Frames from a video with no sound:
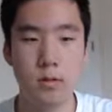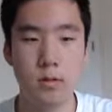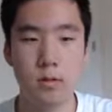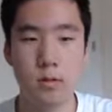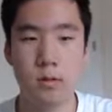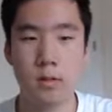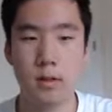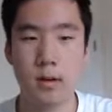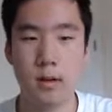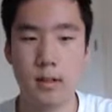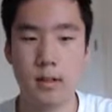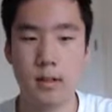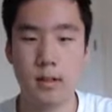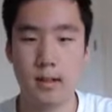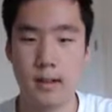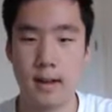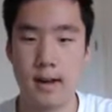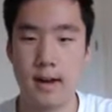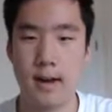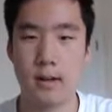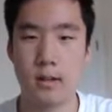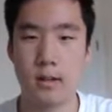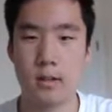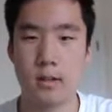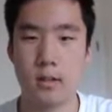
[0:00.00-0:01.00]
not
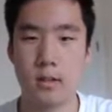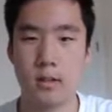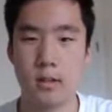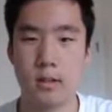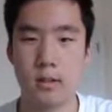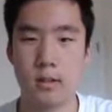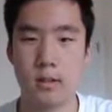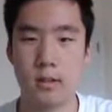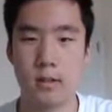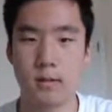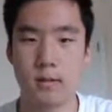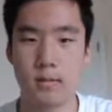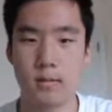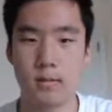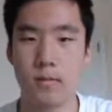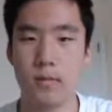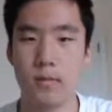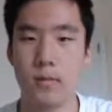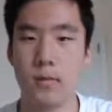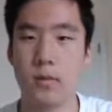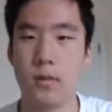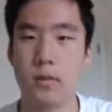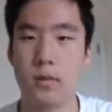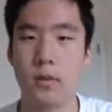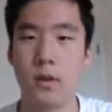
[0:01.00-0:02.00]
actually
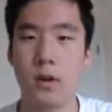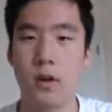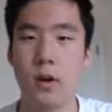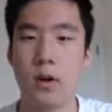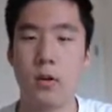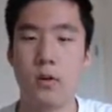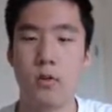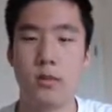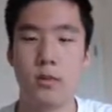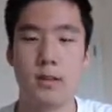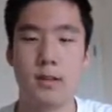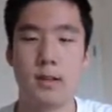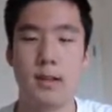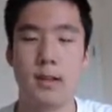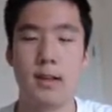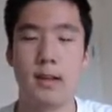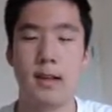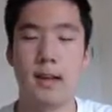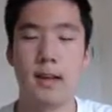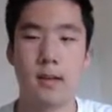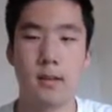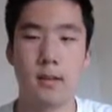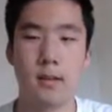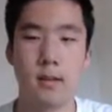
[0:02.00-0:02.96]
know the length